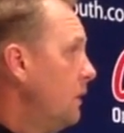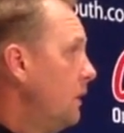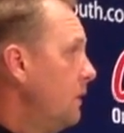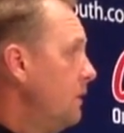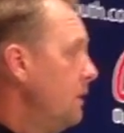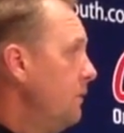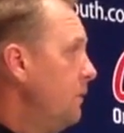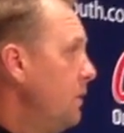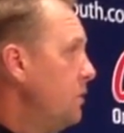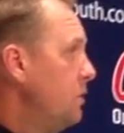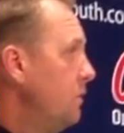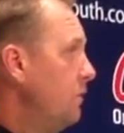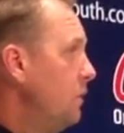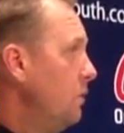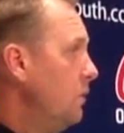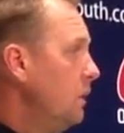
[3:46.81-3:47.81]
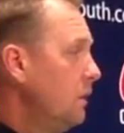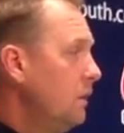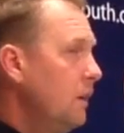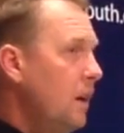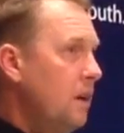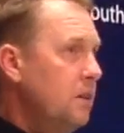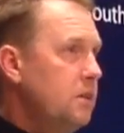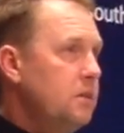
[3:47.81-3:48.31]
Our defensive
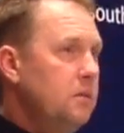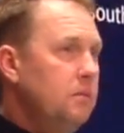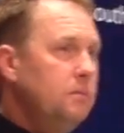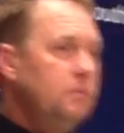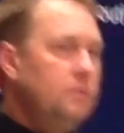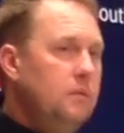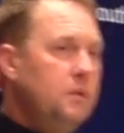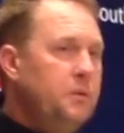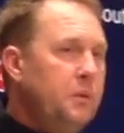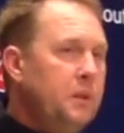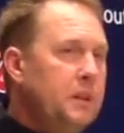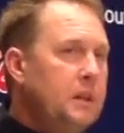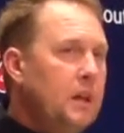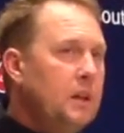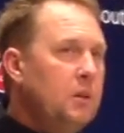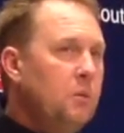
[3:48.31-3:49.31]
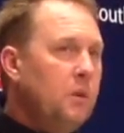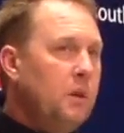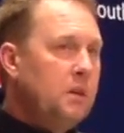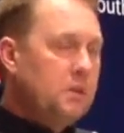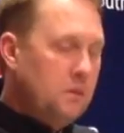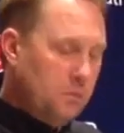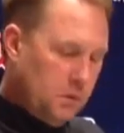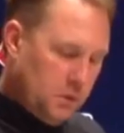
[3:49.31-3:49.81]
unit got us 3
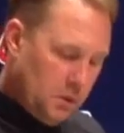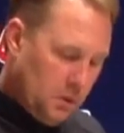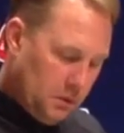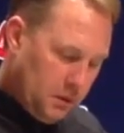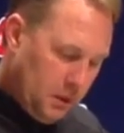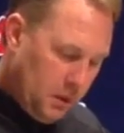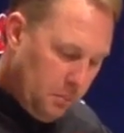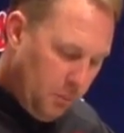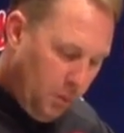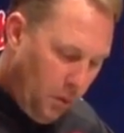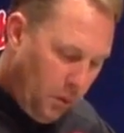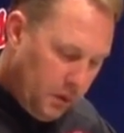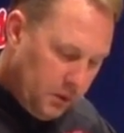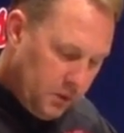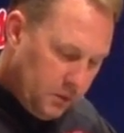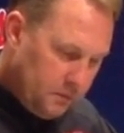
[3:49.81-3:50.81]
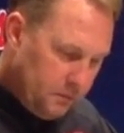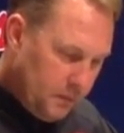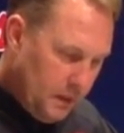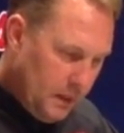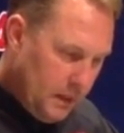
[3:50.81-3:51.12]
takeaways that resulted in points.